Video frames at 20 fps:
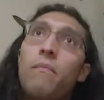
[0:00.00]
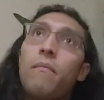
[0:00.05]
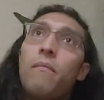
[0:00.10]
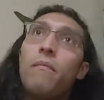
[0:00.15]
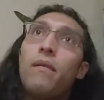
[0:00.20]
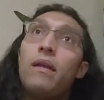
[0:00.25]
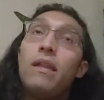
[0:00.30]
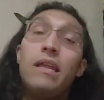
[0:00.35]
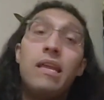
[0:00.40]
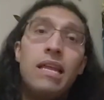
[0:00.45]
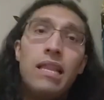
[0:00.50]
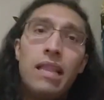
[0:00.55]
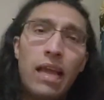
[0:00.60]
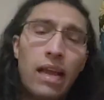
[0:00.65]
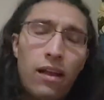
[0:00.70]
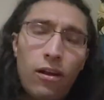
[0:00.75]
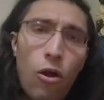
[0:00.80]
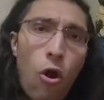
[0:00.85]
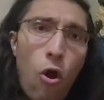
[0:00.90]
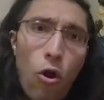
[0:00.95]
In like
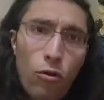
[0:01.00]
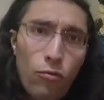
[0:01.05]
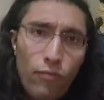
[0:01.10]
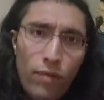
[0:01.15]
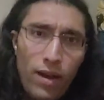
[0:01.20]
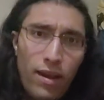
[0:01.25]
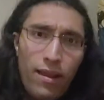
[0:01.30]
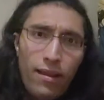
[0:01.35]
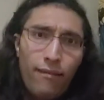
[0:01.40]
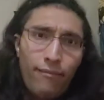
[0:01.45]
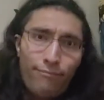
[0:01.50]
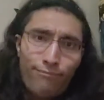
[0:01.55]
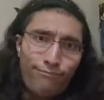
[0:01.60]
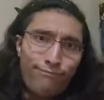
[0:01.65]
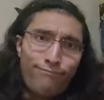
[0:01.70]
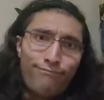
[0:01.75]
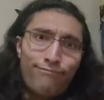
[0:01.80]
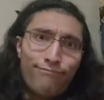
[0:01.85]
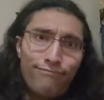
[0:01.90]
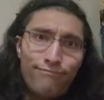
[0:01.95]
a card reading.
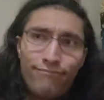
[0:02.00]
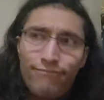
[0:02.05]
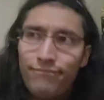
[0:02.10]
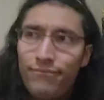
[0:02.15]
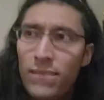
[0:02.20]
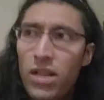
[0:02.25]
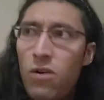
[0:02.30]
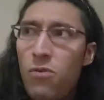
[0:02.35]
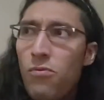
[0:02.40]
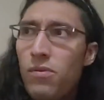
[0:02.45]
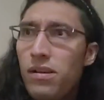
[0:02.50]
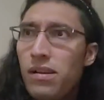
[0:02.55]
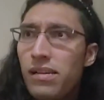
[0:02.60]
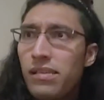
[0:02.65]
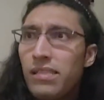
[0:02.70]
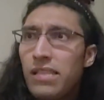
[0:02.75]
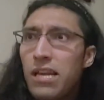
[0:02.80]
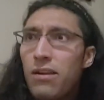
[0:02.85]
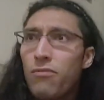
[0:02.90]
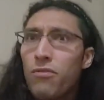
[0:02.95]
A
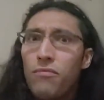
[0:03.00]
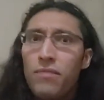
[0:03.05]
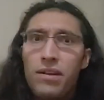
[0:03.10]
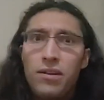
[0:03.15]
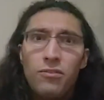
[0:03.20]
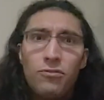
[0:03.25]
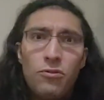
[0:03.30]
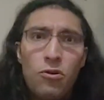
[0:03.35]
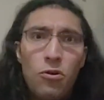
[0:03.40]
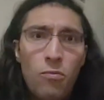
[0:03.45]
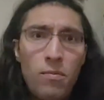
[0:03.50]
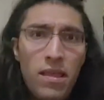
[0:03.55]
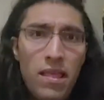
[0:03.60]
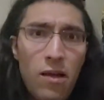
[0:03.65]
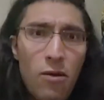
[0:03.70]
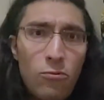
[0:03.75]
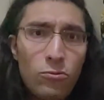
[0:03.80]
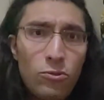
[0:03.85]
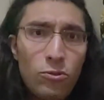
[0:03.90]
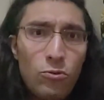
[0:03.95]
tarot reader told me that
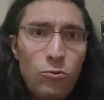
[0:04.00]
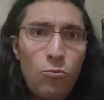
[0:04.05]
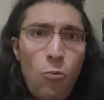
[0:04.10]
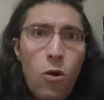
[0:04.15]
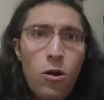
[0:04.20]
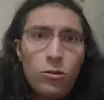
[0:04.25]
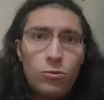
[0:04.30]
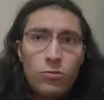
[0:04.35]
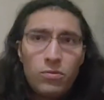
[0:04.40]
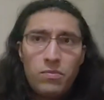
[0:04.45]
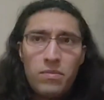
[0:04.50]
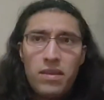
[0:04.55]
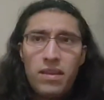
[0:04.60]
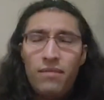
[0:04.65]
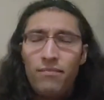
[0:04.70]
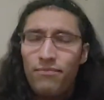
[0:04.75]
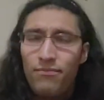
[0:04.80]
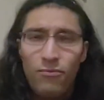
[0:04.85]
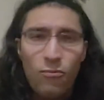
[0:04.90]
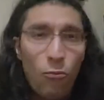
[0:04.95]
Ochun walks with
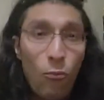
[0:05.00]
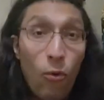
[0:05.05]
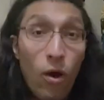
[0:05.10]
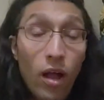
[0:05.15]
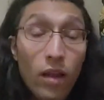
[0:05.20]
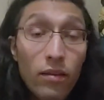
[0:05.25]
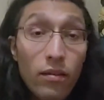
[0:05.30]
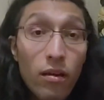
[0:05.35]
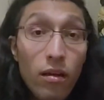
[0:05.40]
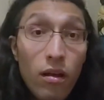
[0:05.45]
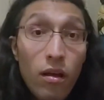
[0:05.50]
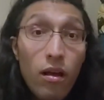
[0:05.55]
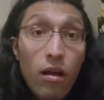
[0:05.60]
me. What?